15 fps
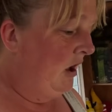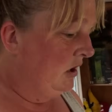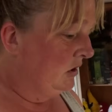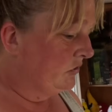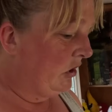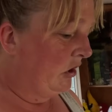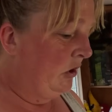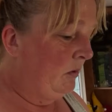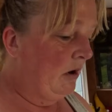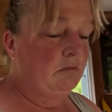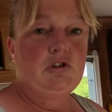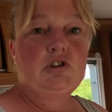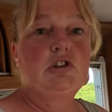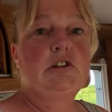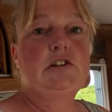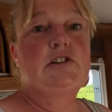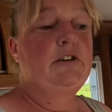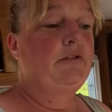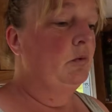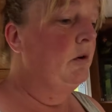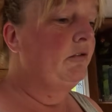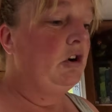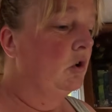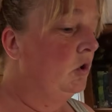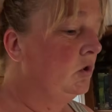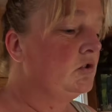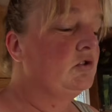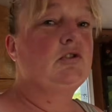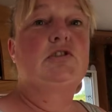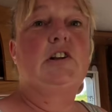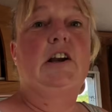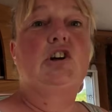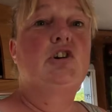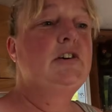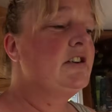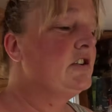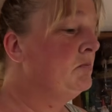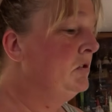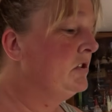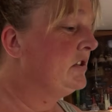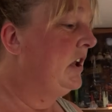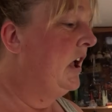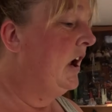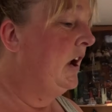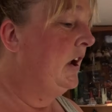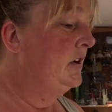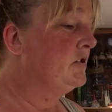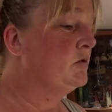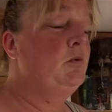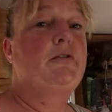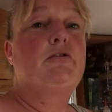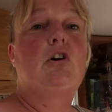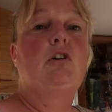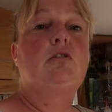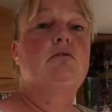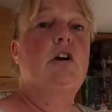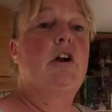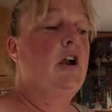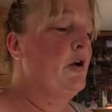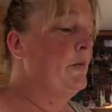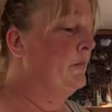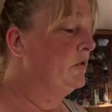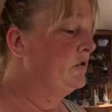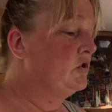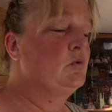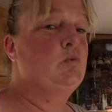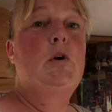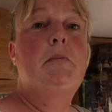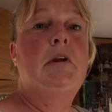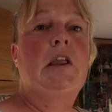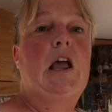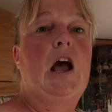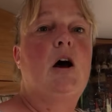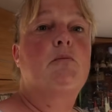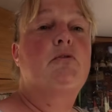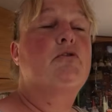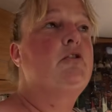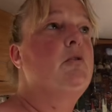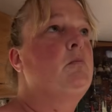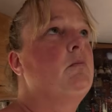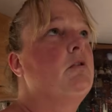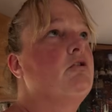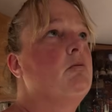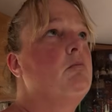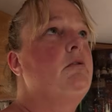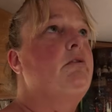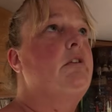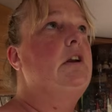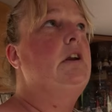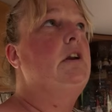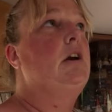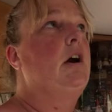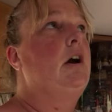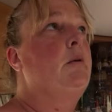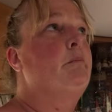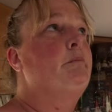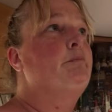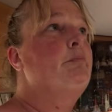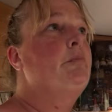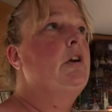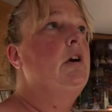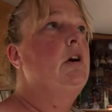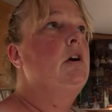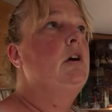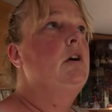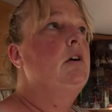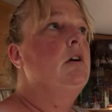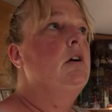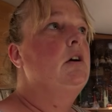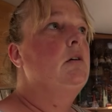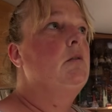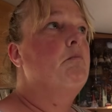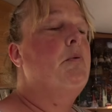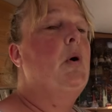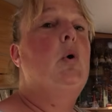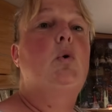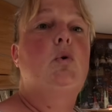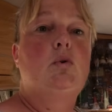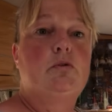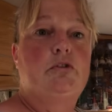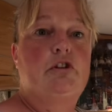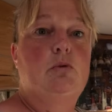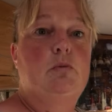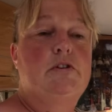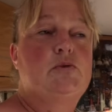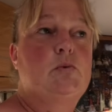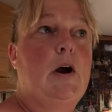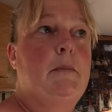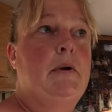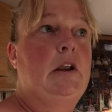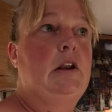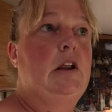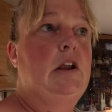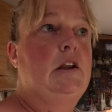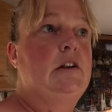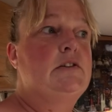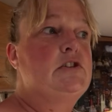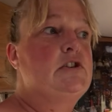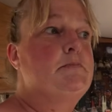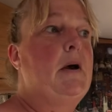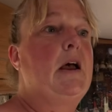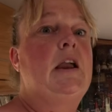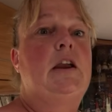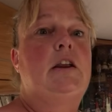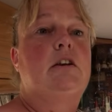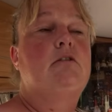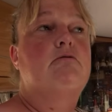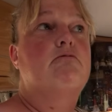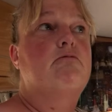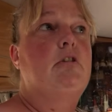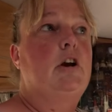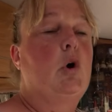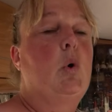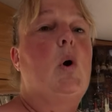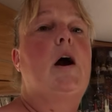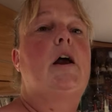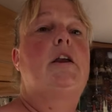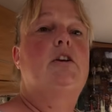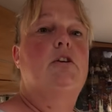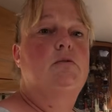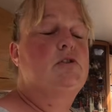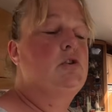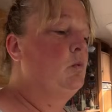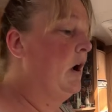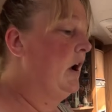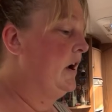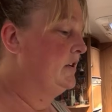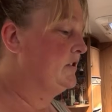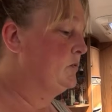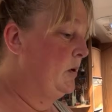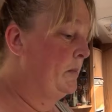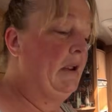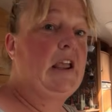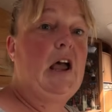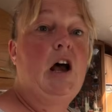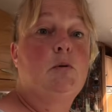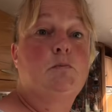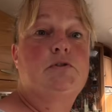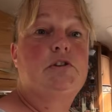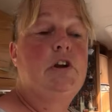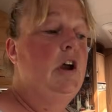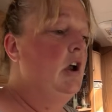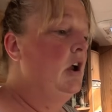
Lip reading: So I'm just going to sift. We've got all sorts, like Christmas lights. We've got swimming caps from some of the pools that we swam in Spain require you to wear swimming caps.